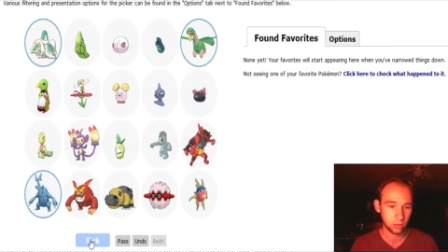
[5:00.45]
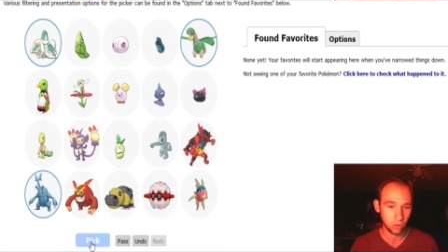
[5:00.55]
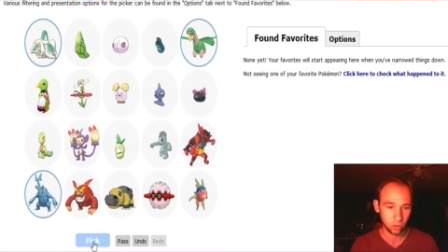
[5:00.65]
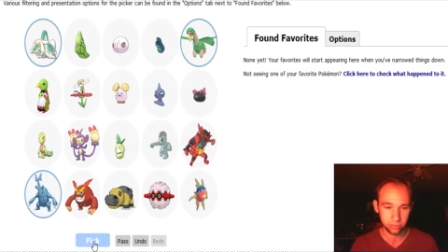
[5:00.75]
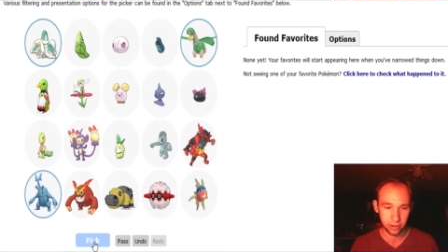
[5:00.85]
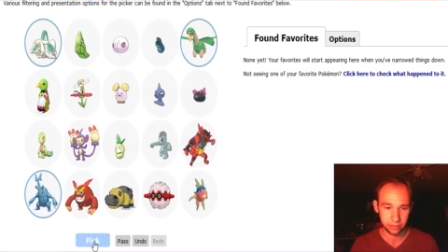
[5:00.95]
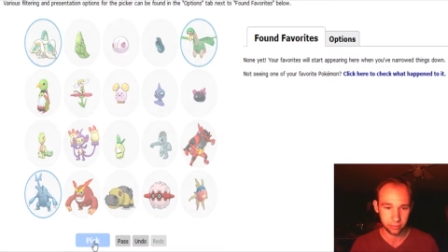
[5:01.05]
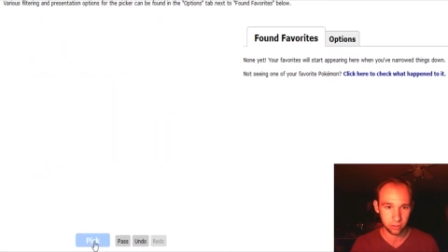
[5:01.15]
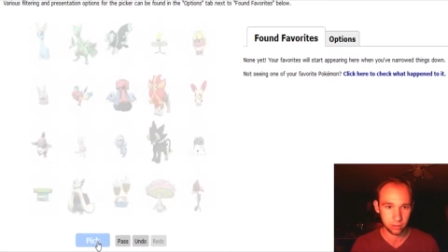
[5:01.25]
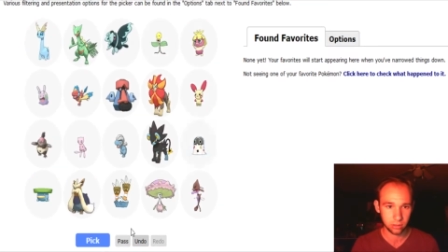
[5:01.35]
Old
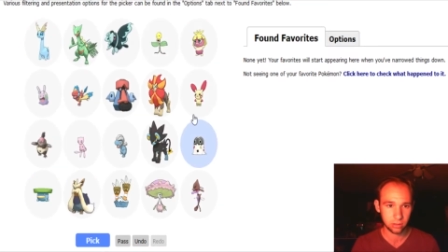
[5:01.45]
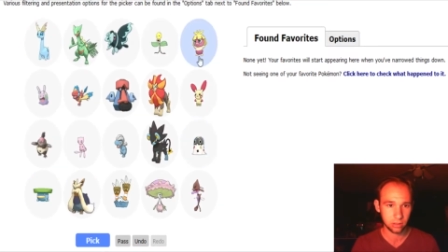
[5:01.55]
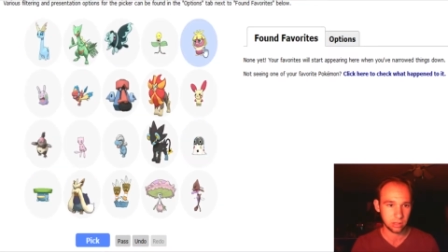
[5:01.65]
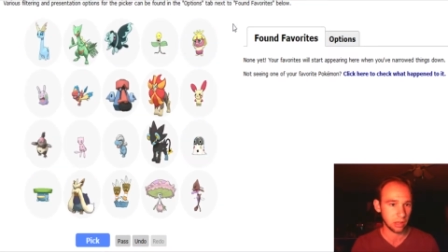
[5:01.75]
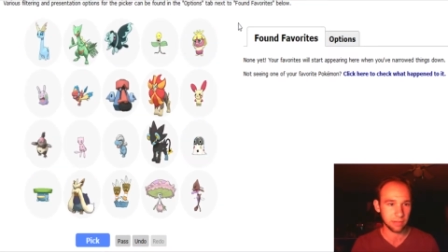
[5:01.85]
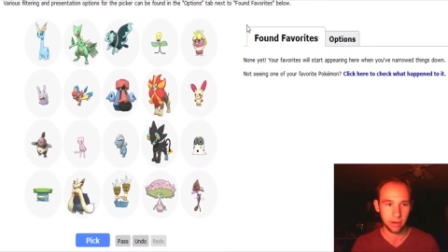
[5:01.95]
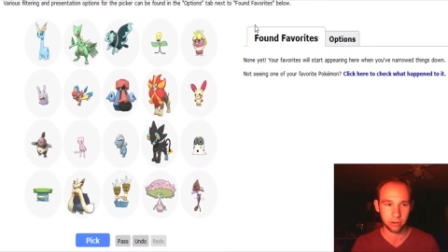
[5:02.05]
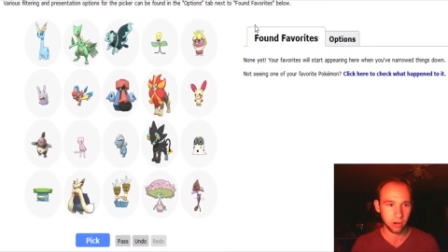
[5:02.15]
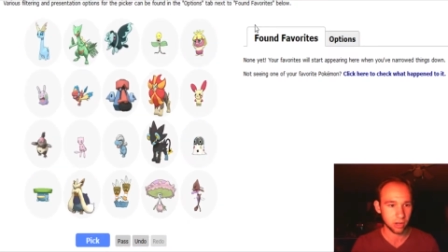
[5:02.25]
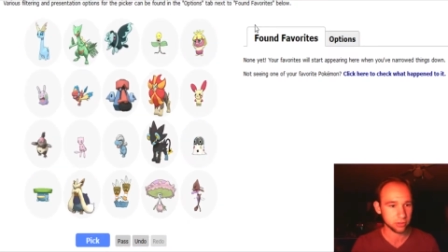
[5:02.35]
Faithful. Love
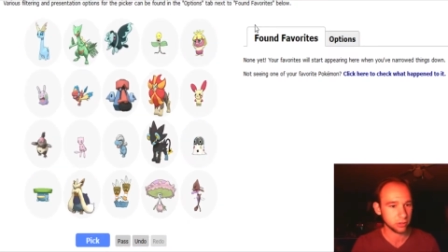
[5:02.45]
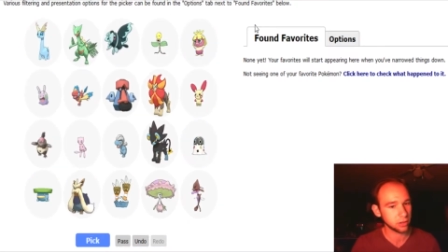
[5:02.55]
Heracross.